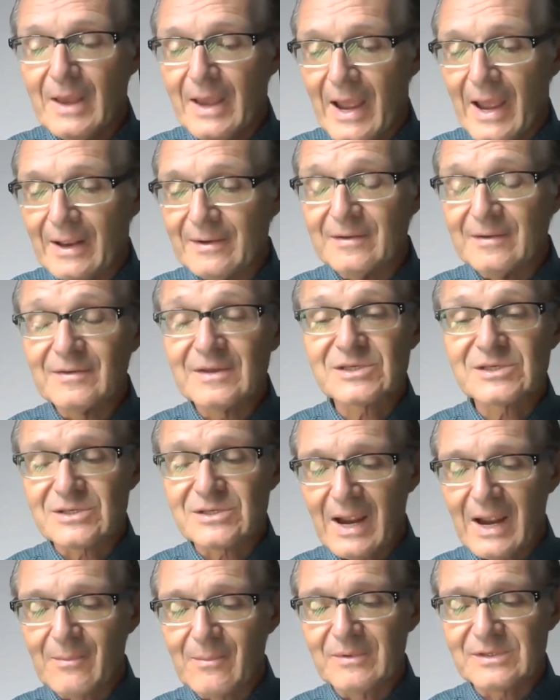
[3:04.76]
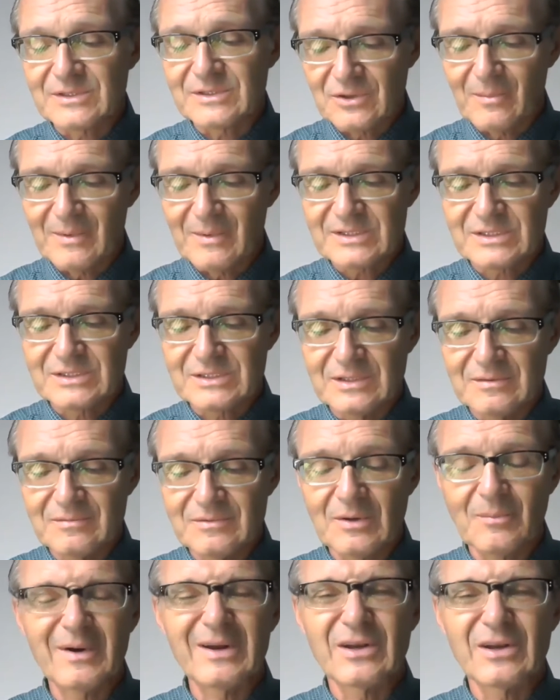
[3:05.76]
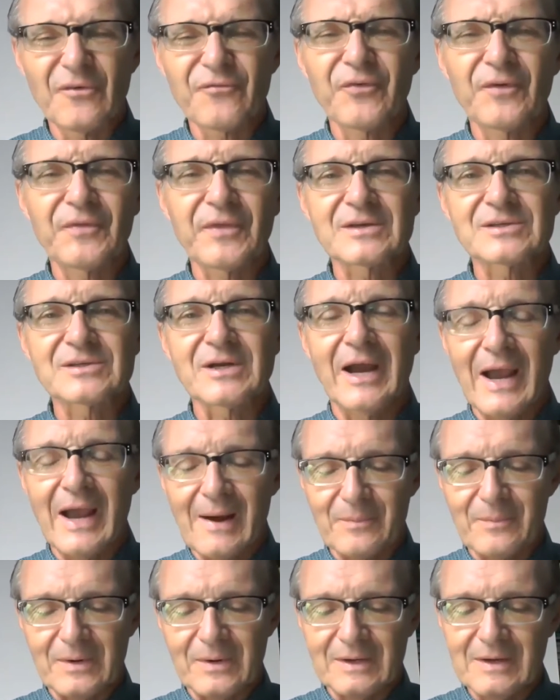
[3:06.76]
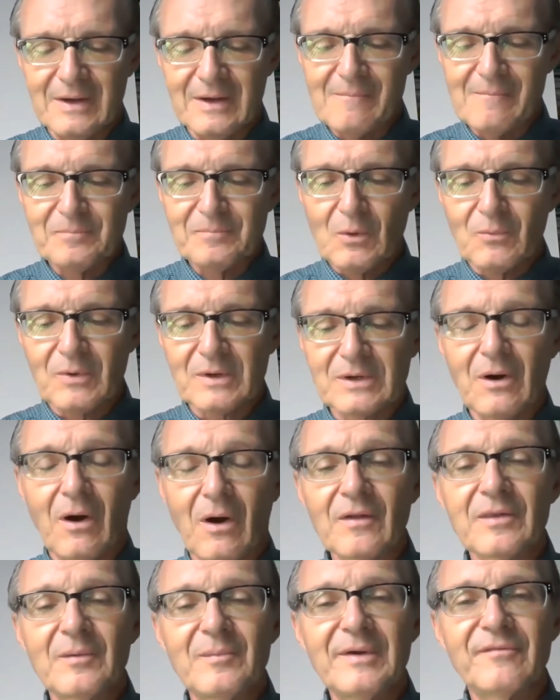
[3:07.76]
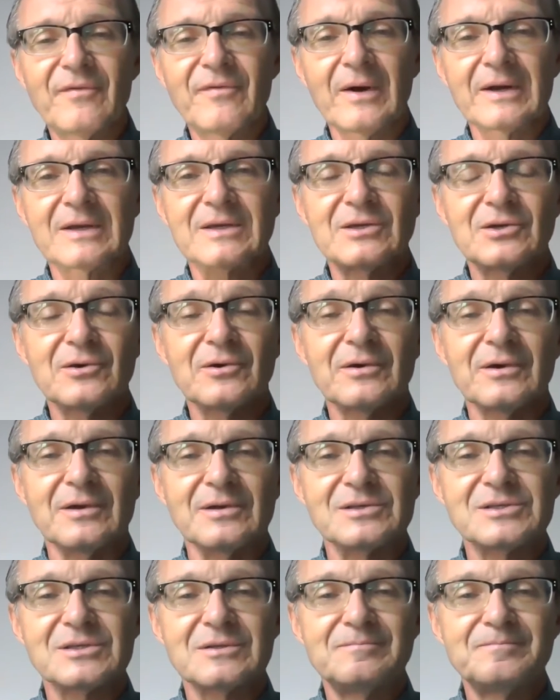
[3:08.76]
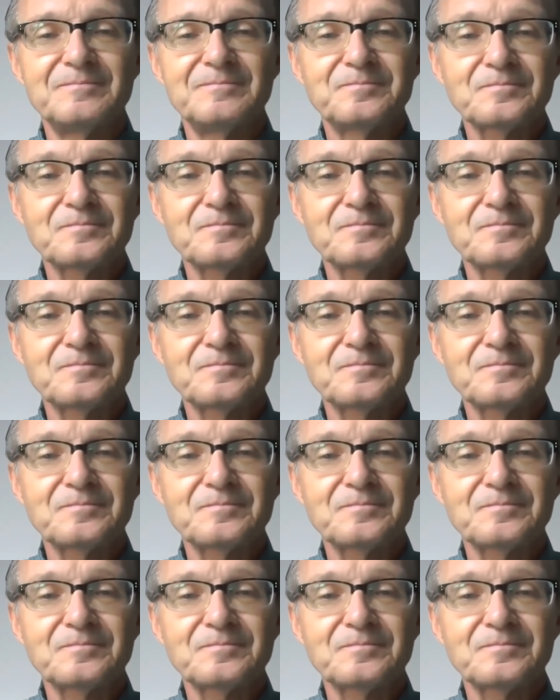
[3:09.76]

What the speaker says: And in this time when so many different things are happening, we're called to be very curious,